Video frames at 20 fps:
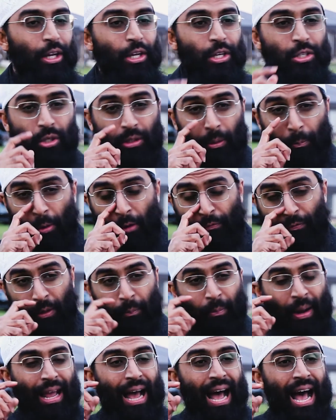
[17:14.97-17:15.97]
So the Prophet,
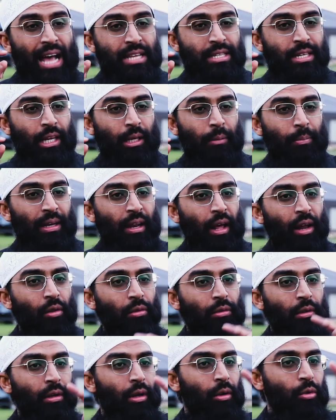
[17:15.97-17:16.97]
by asking Bilal
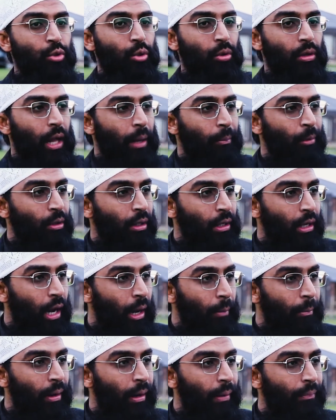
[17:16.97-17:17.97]
radiallahu anhu to climb on the
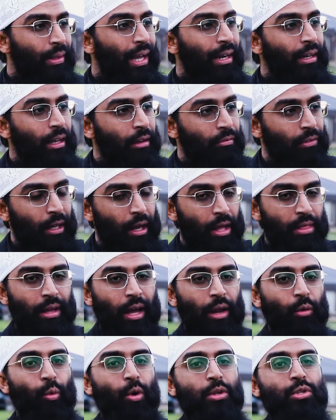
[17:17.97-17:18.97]
Kaaba and give the
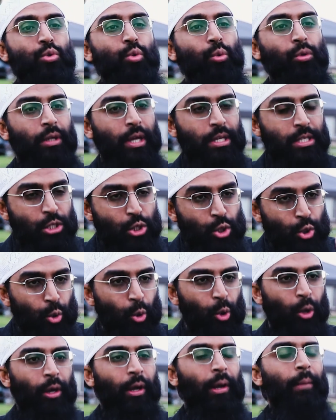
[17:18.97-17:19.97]
Adhan, was to
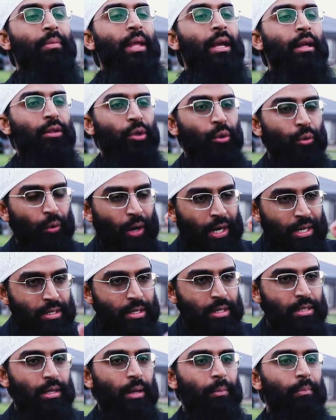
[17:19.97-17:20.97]
destroy the
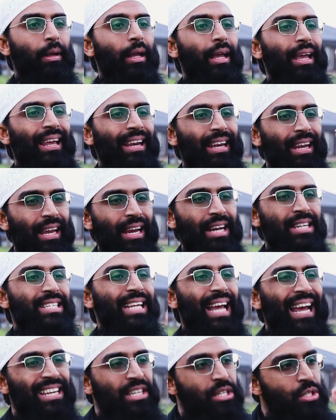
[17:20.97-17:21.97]
racism in its
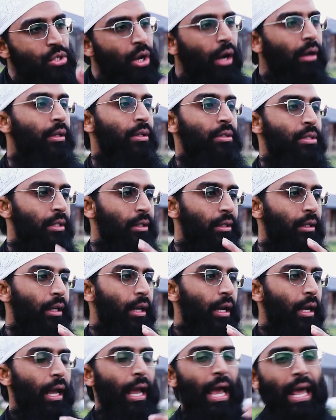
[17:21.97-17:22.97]
entirety,
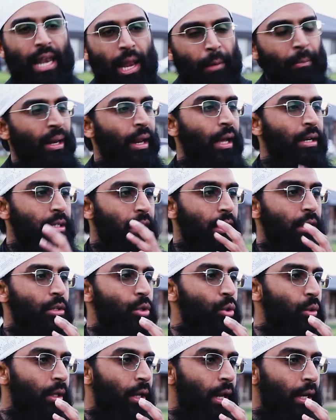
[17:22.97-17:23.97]
eliminate it
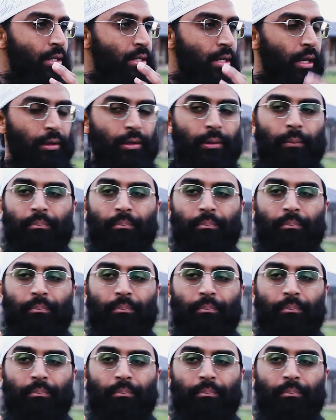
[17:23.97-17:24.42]
to the extent.